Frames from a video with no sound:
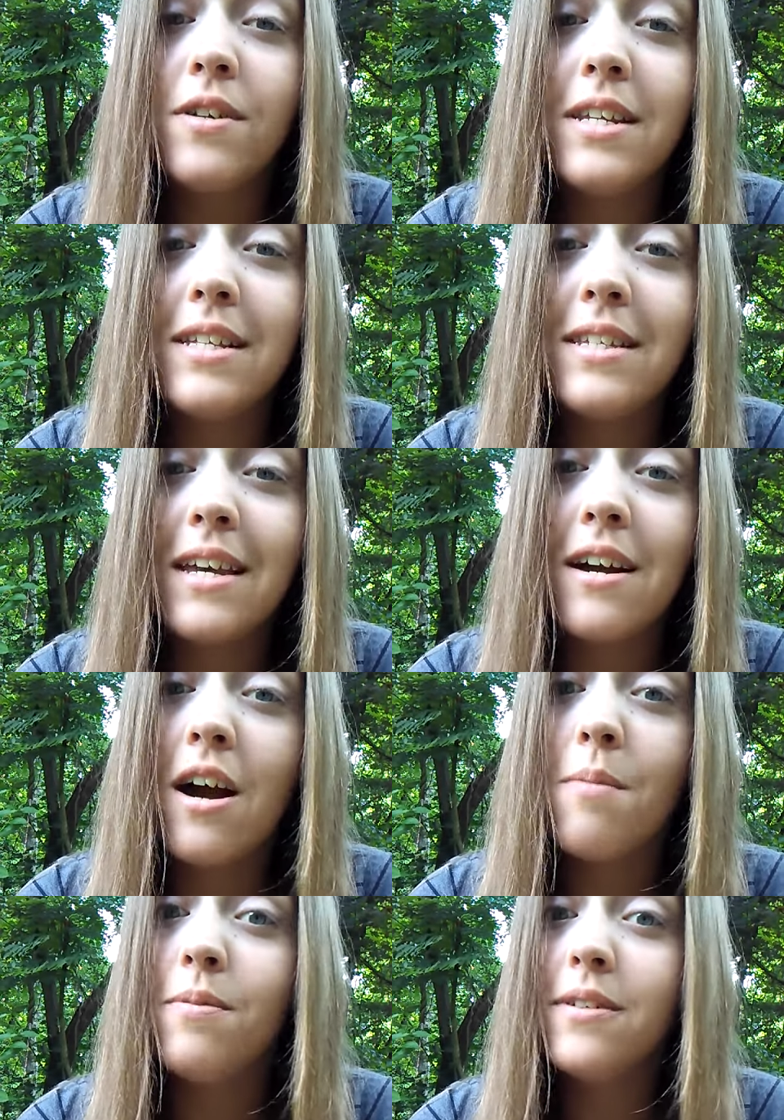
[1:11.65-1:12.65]
you need to take a
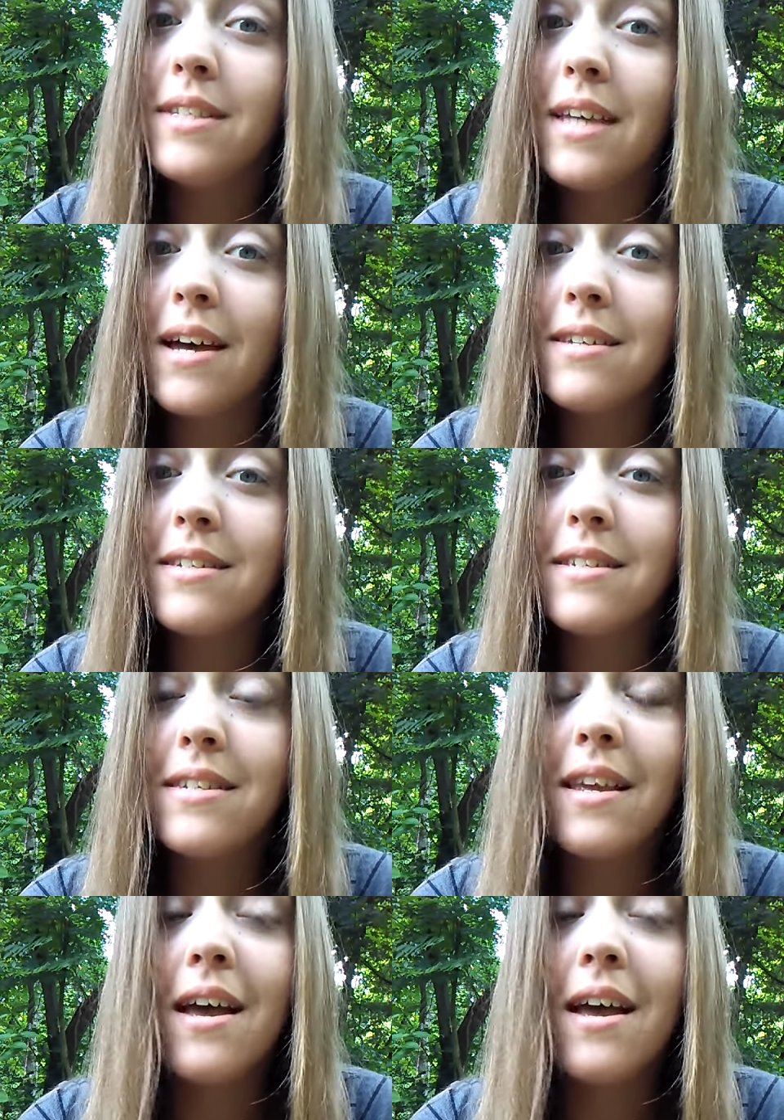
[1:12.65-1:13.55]
couple of tests,